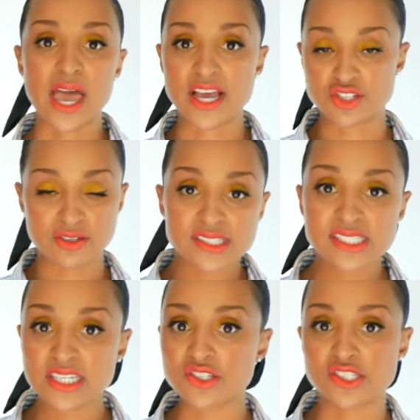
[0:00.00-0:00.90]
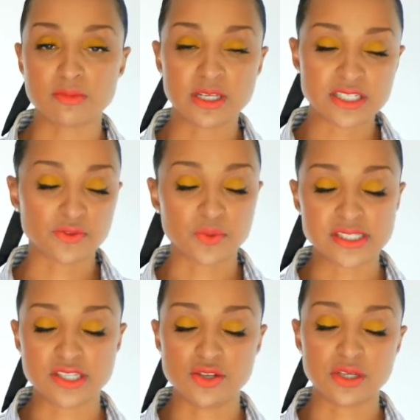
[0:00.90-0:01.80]
as you can see, there's so many different
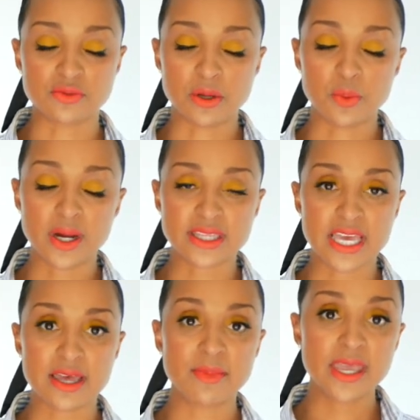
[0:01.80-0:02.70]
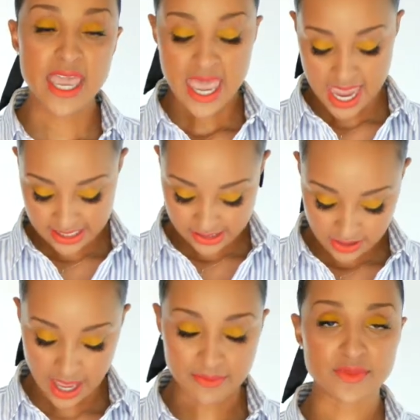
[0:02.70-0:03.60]
ways that you can rework them. And so
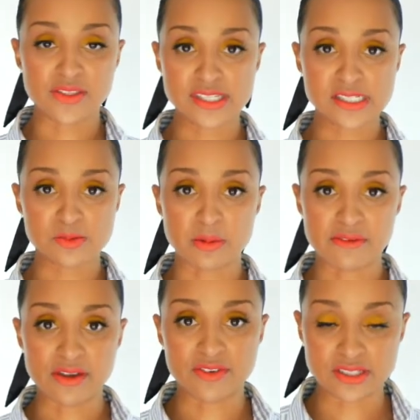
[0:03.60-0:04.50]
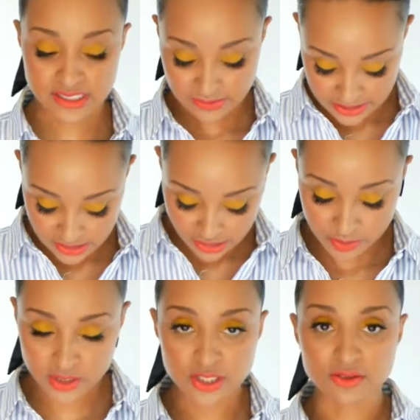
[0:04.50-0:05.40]
yeah, and this is one of my favorites. This one's
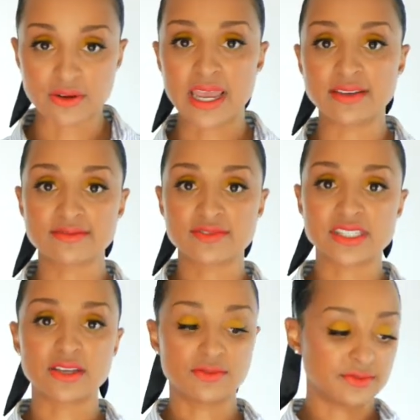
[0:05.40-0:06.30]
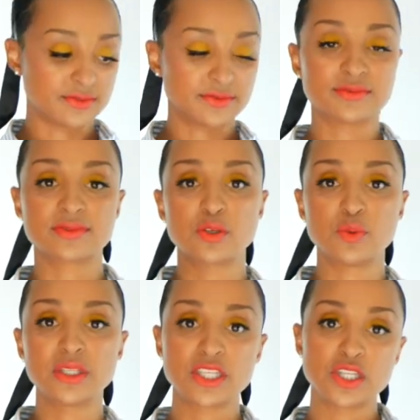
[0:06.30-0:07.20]
super cute, right? It's like
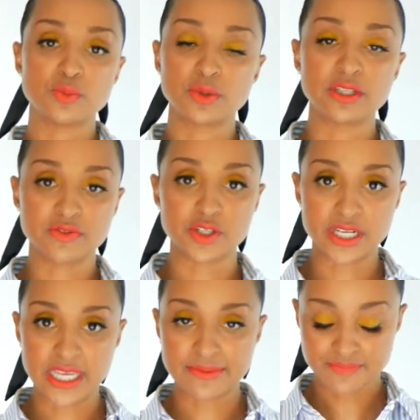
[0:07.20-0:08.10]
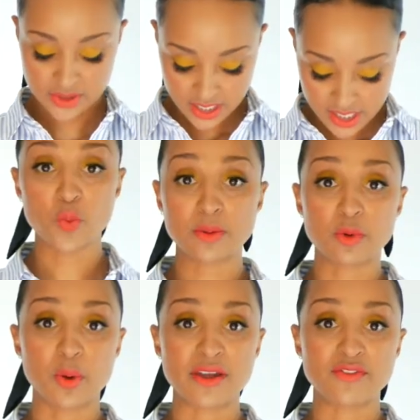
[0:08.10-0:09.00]
really cute, really flirty. One
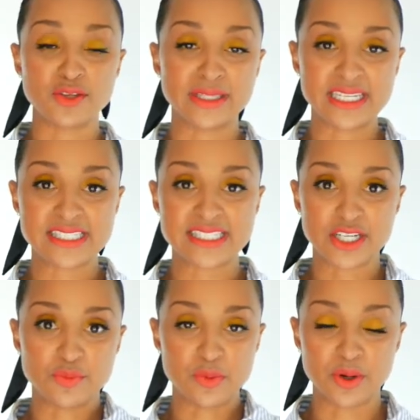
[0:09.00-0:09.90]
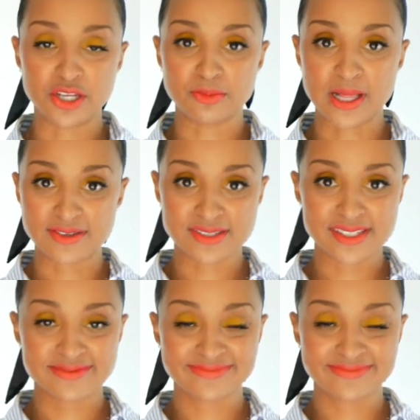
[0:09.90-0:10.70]
more way for you ladies to rework your blouse.